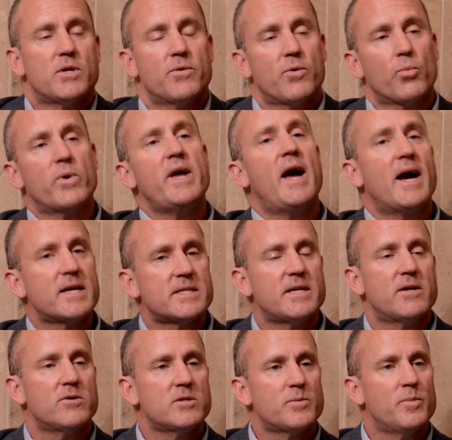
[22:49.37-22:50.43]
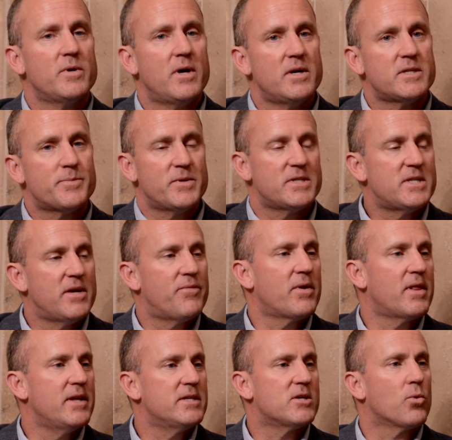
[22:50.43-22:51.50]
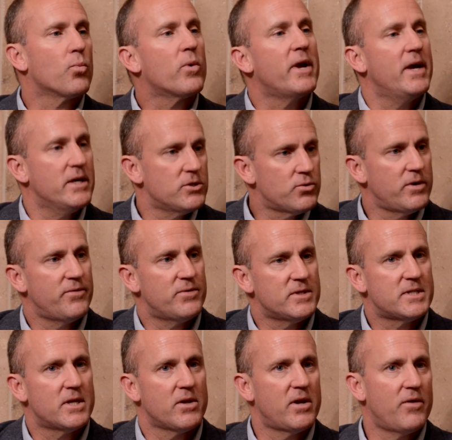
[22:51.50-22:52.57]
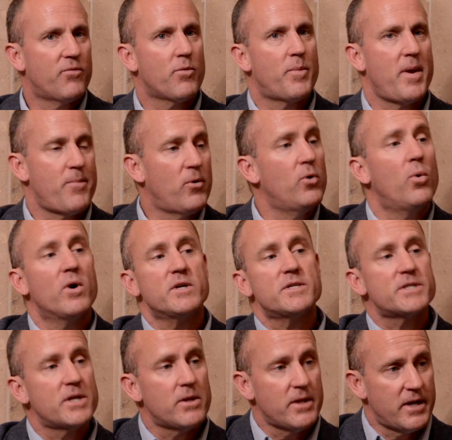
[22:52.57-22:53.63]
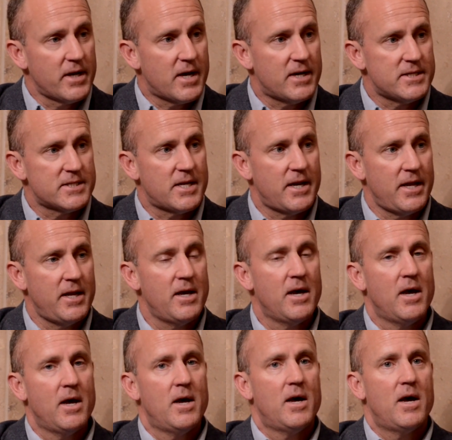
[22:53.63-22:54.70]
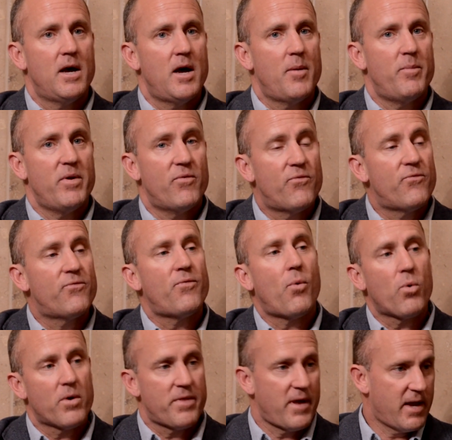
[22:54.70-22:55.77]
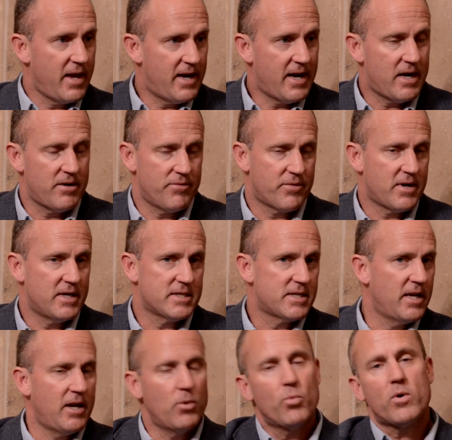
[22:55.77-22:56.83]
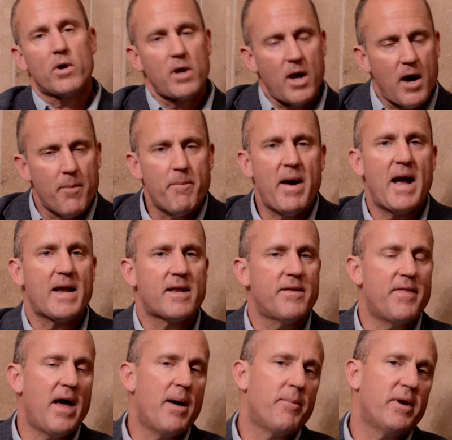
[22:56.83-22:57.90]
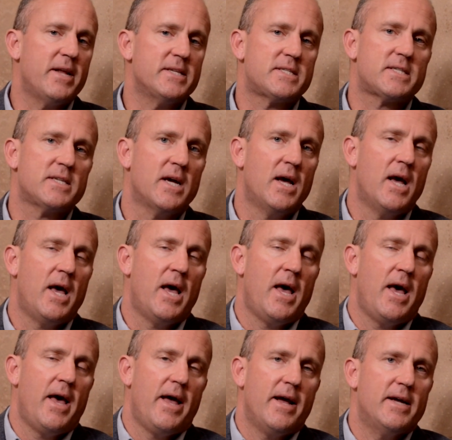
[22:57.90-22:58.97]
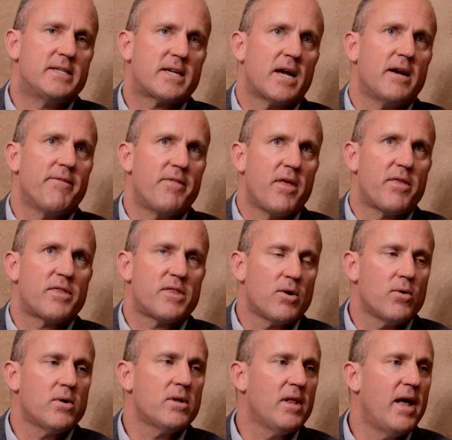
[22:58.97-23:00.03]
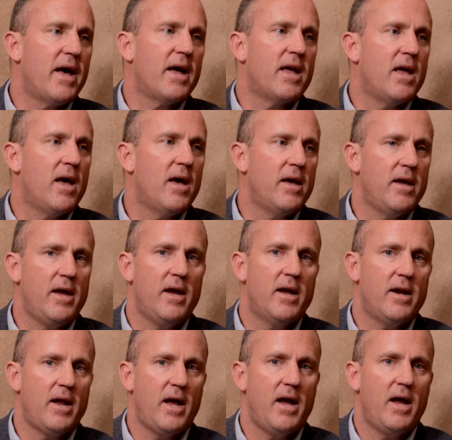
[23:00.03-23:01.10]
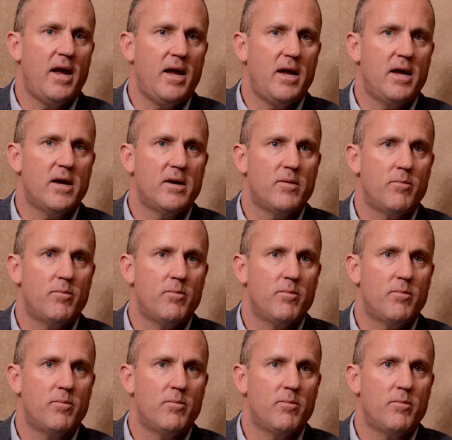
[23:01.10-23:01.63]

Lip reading: so the REACT Center specifically is a reentry facility for people who are still in custody before they get out of custody. And we'll come back to that, but it's kind of the third leg in a